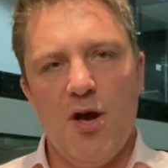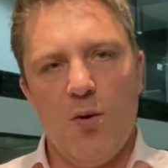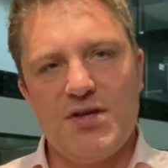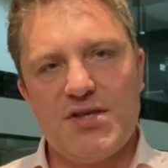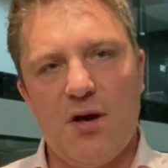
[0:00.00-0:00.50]

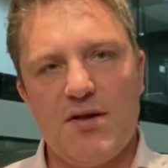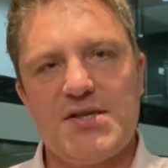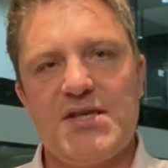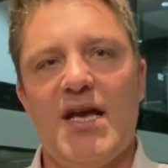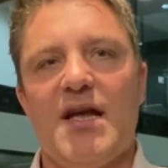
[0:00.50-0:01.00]
We started
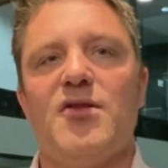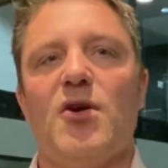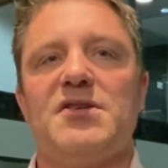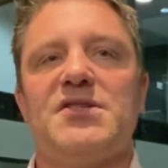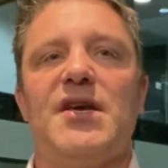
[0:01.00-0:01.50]
seeing
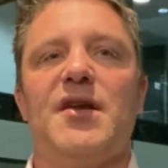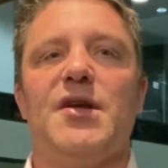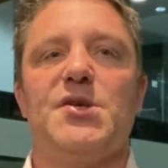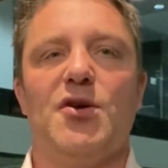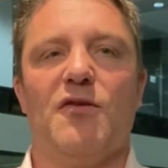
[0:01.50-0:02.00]
dollar
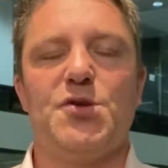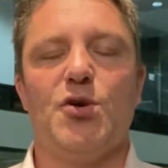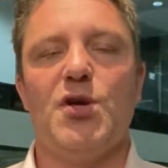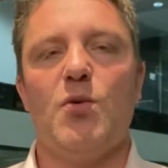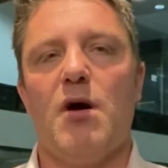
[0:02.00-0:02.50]
CNH, the
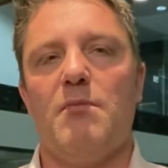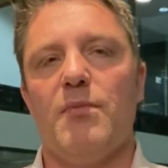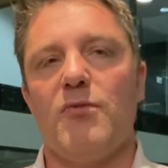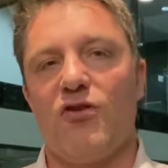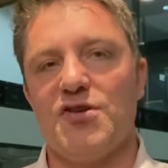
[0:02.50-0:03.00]
offshore
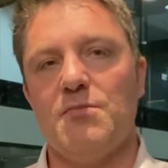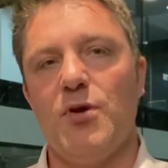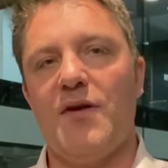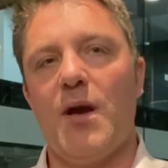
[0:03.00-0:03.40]
yuan cross, moving